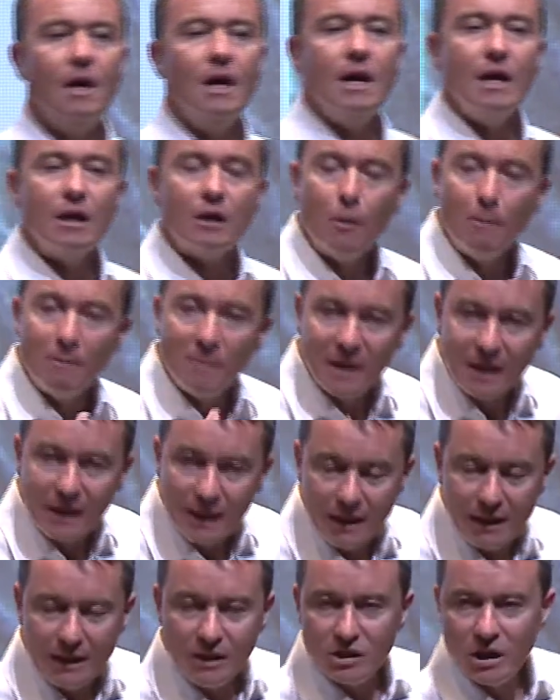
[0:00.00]
It
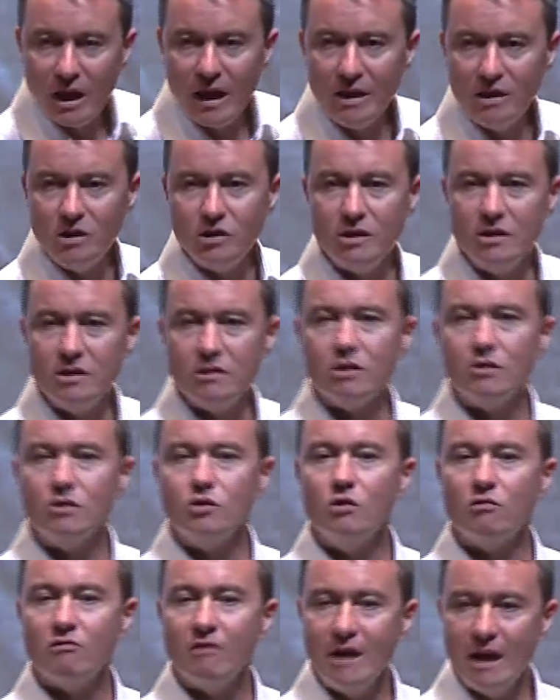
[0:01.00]
completely changes
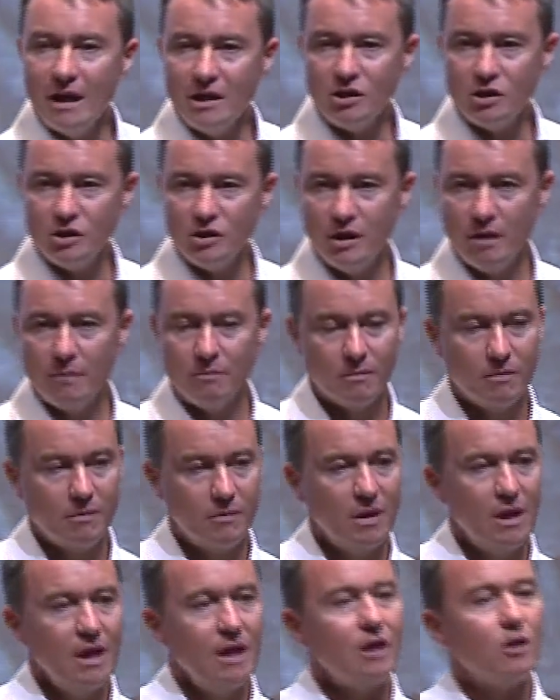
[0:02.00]
your relationship.
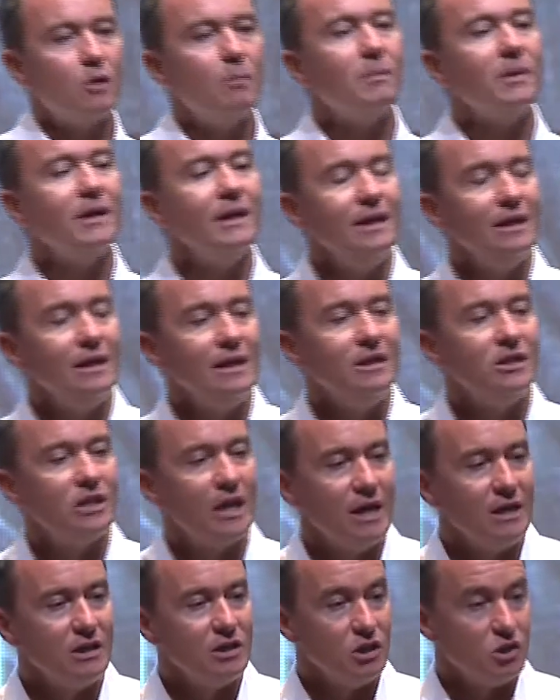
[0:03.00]
It completely
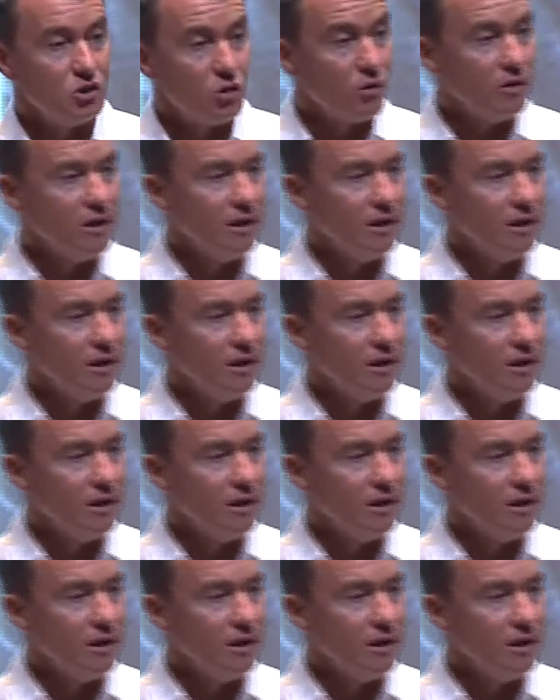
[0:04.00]
changes your